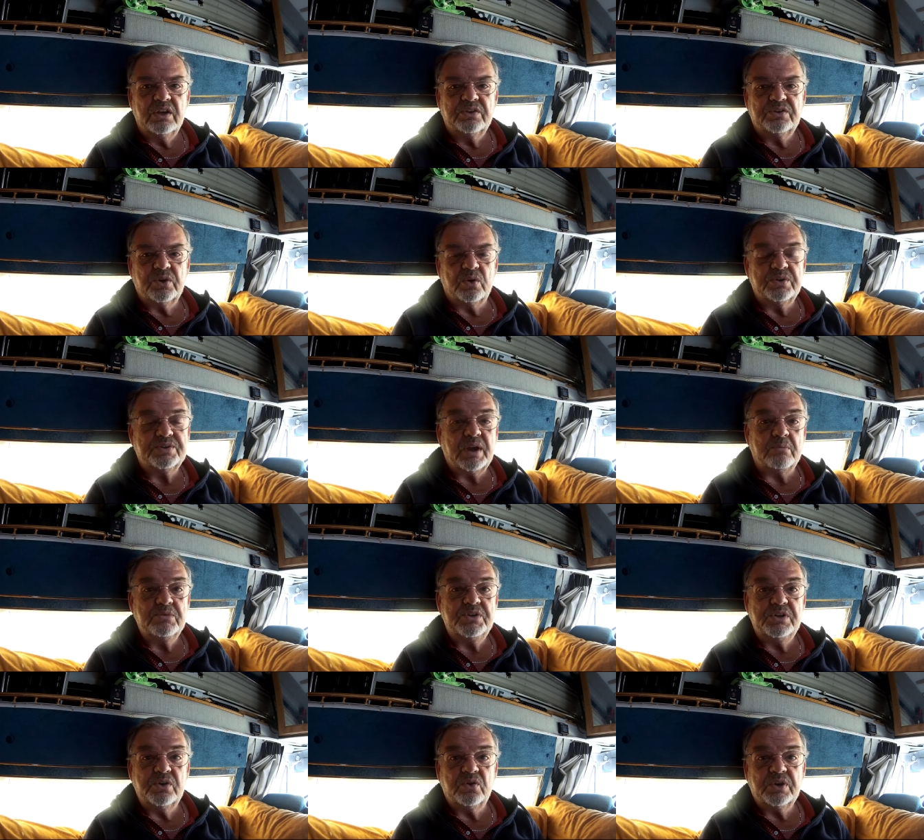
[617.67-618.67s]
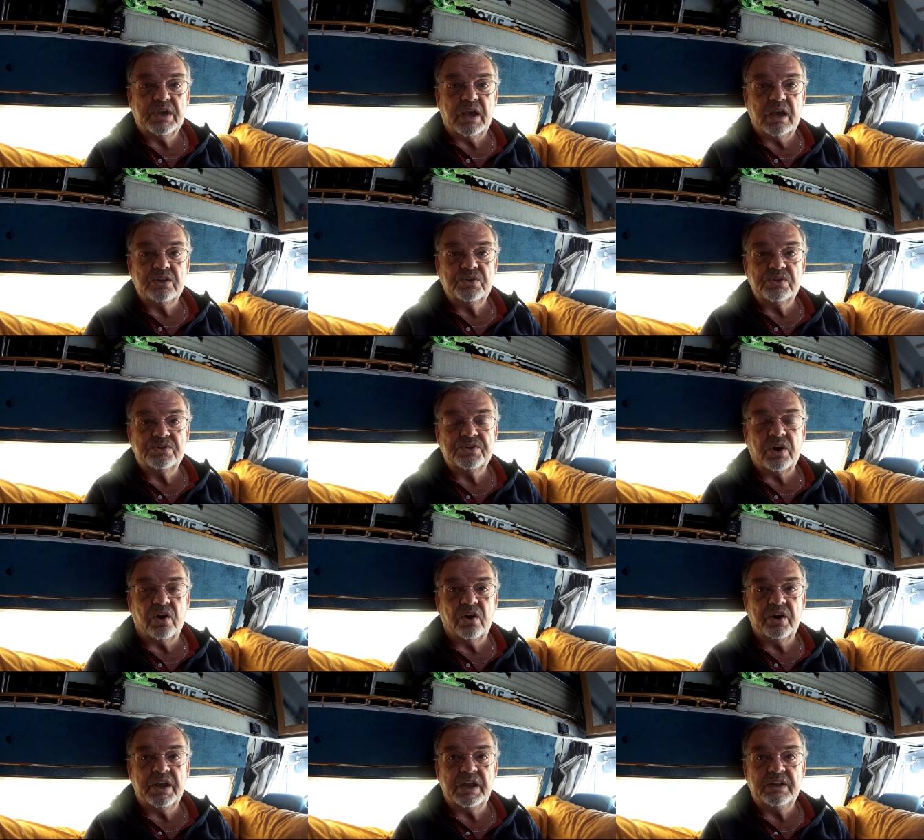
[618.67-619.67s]
So some geocaches
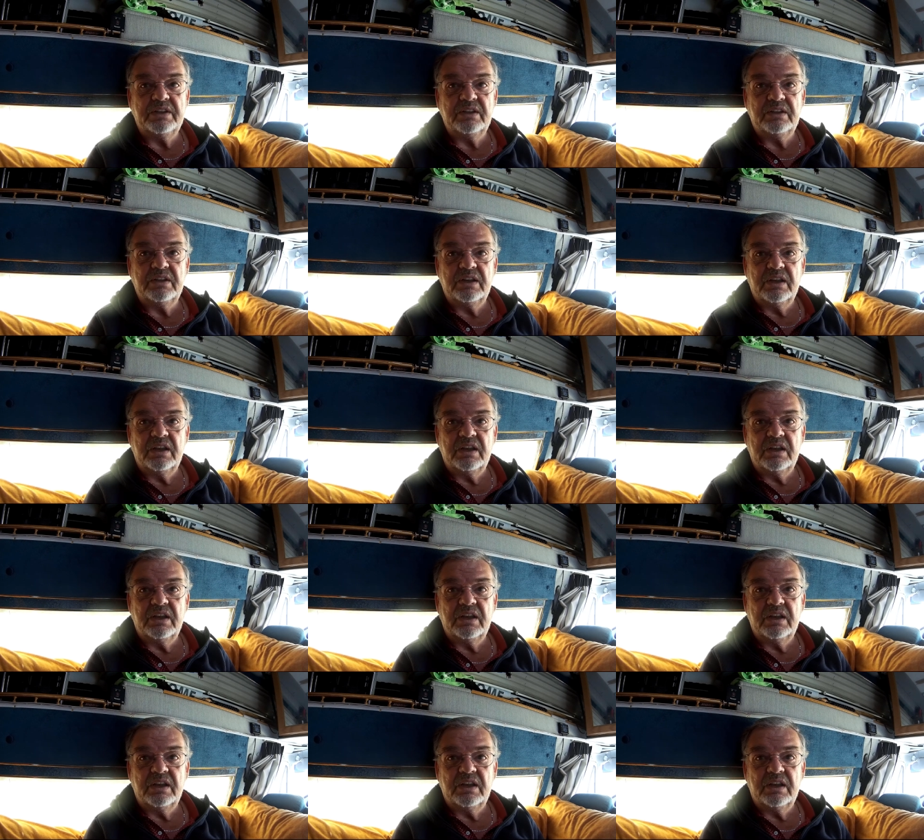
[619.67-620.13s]
are hidden